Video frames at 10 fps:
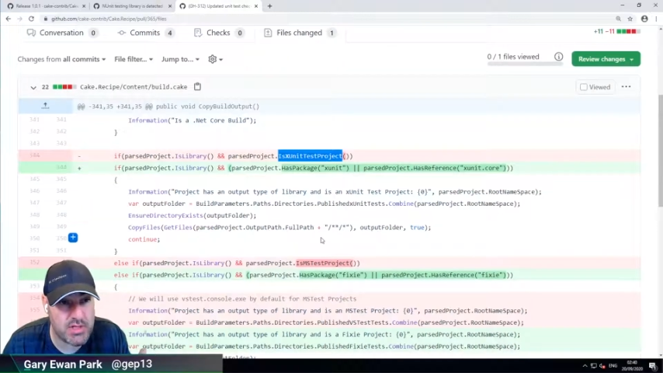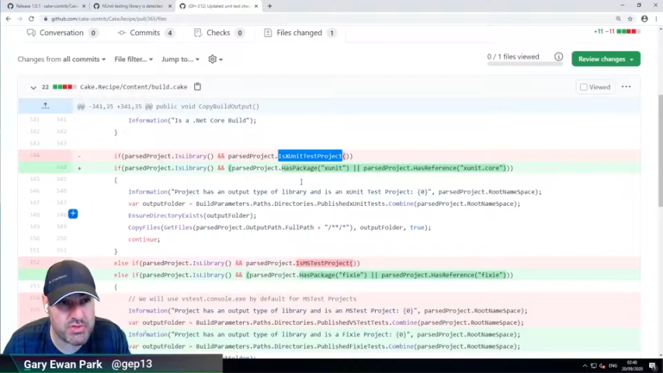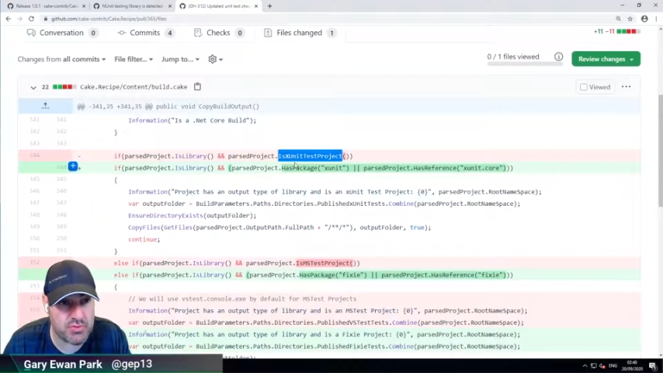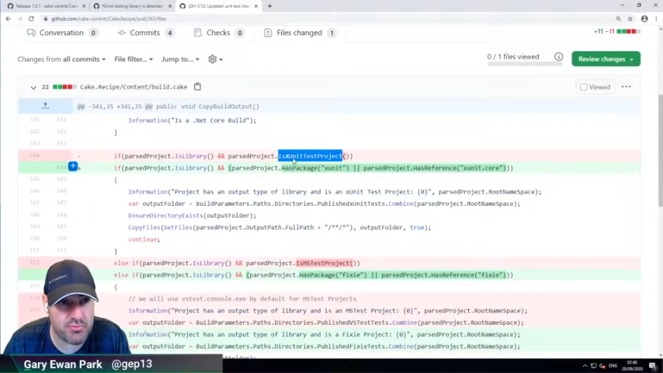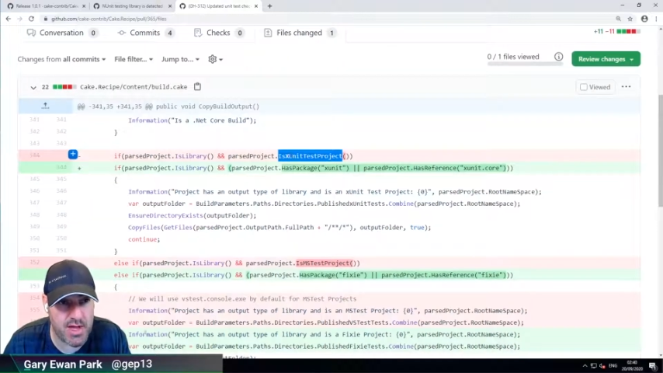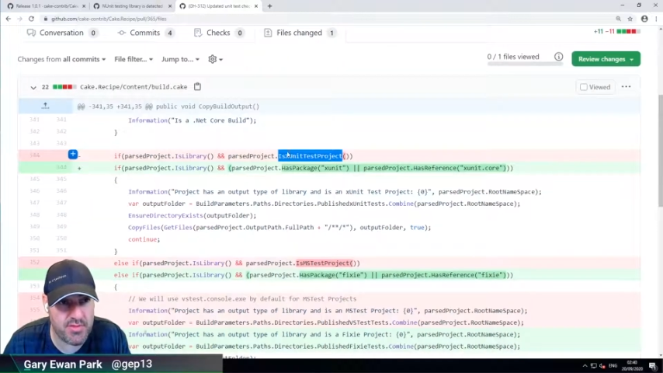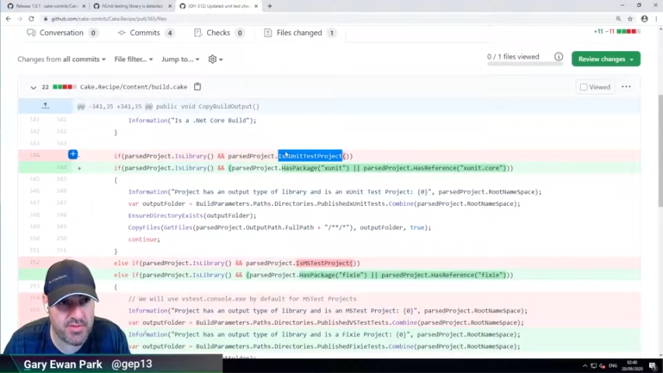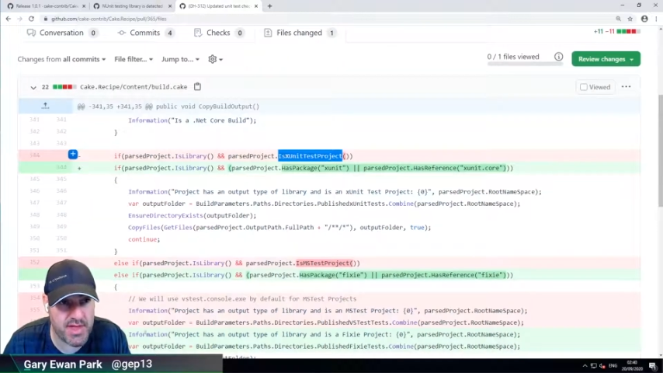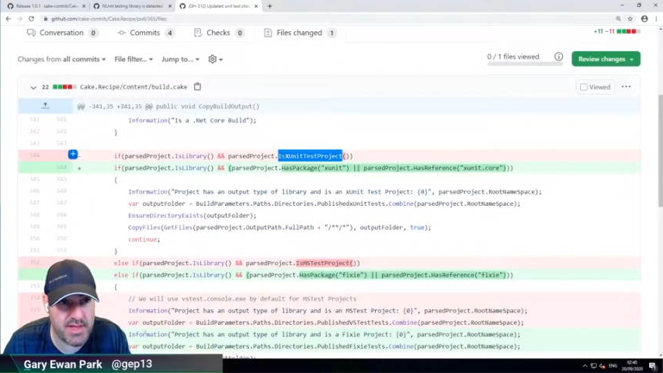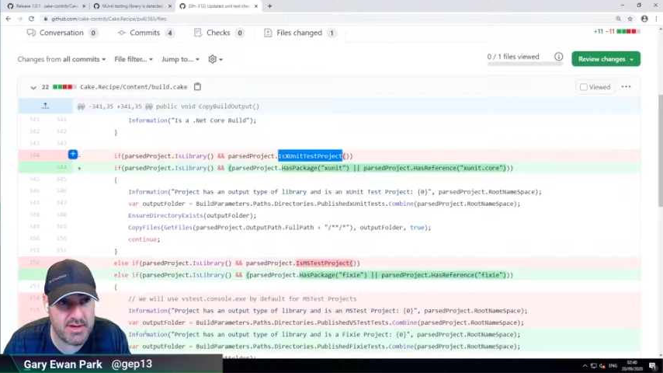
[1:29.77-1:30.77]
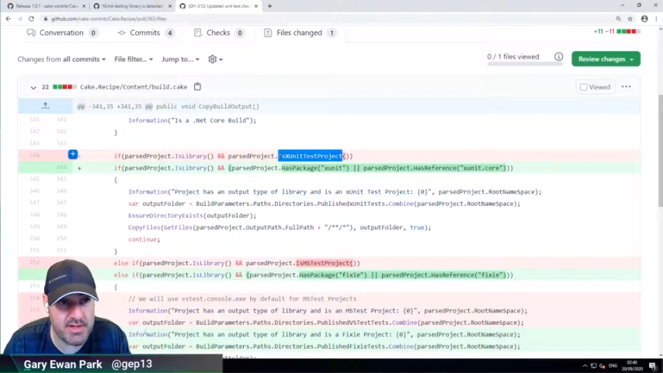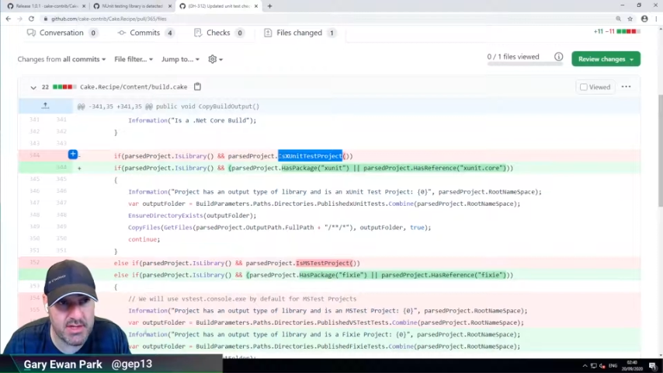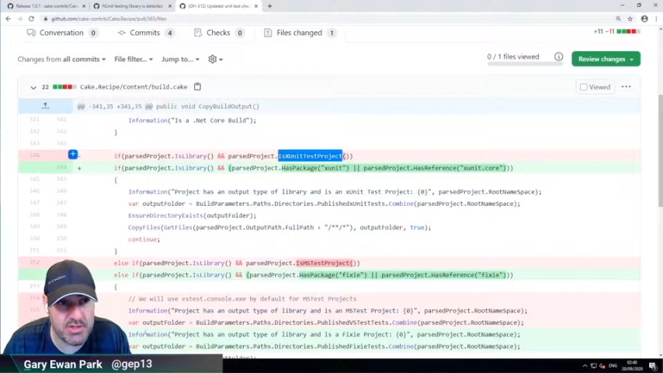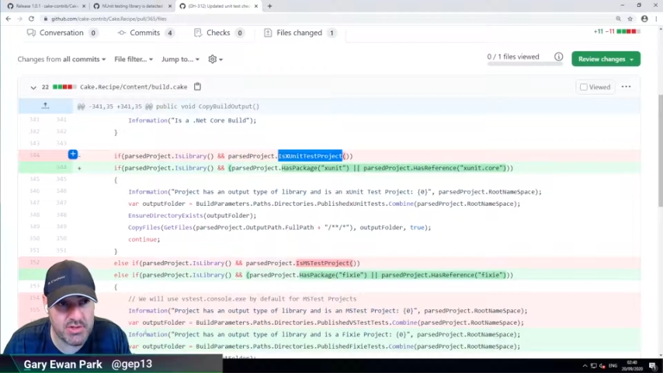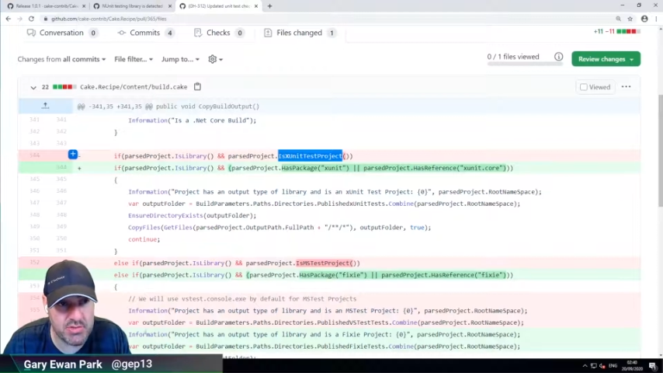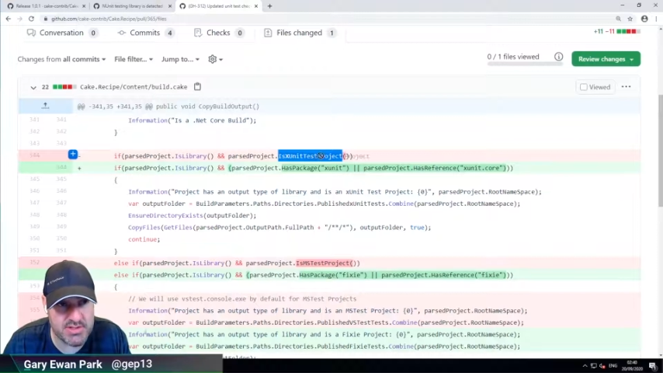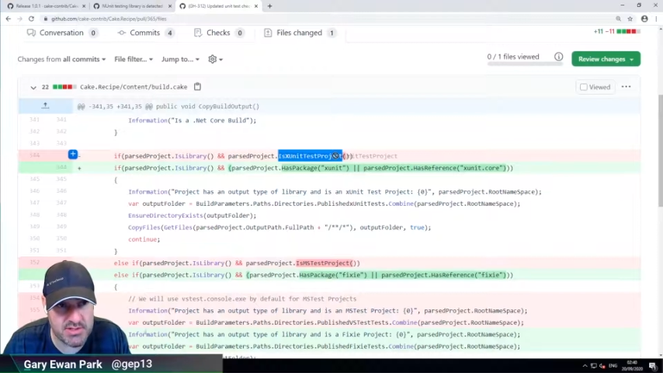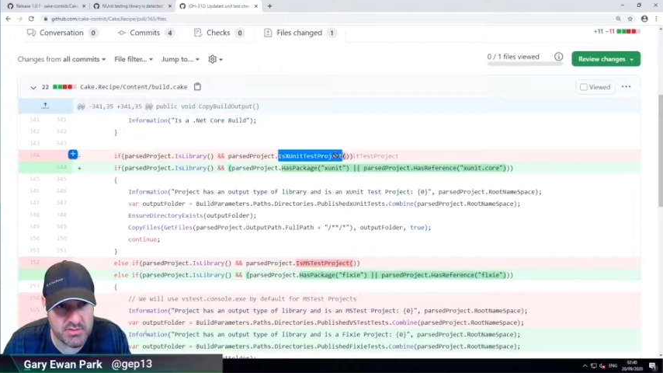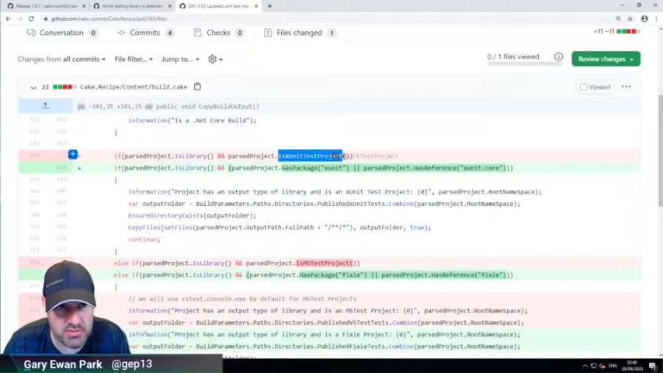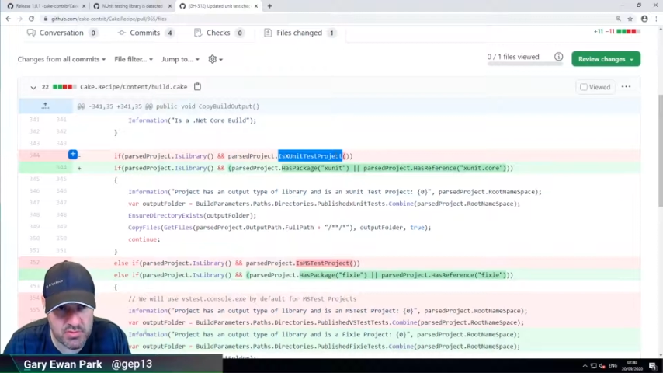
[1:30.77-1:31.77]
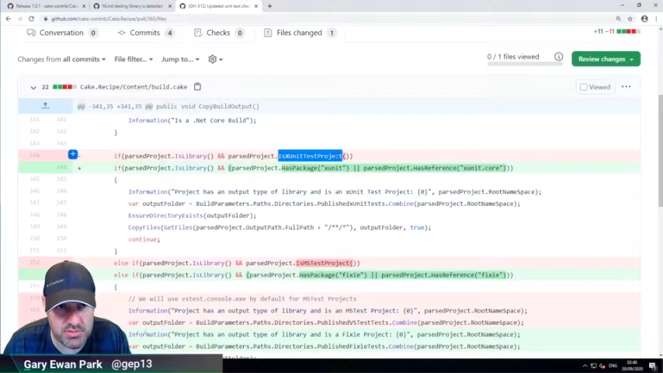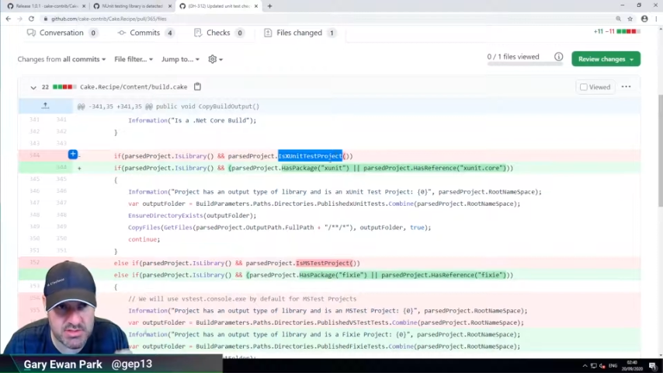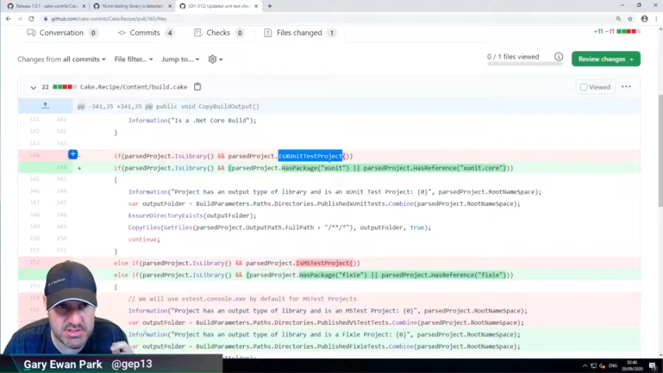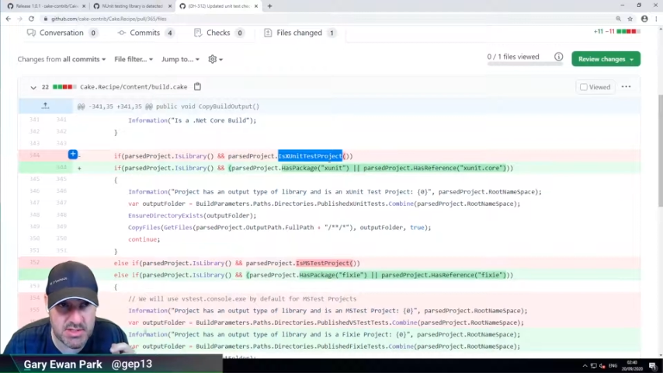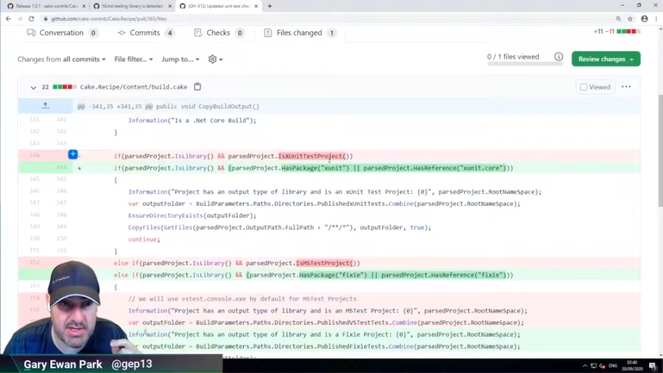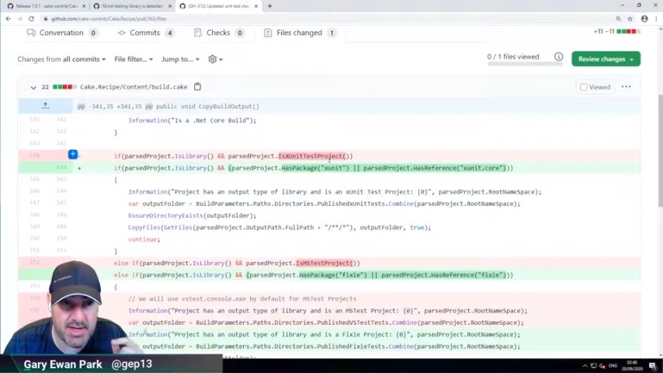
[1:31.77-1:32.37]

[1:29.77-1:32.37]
So rather than using those,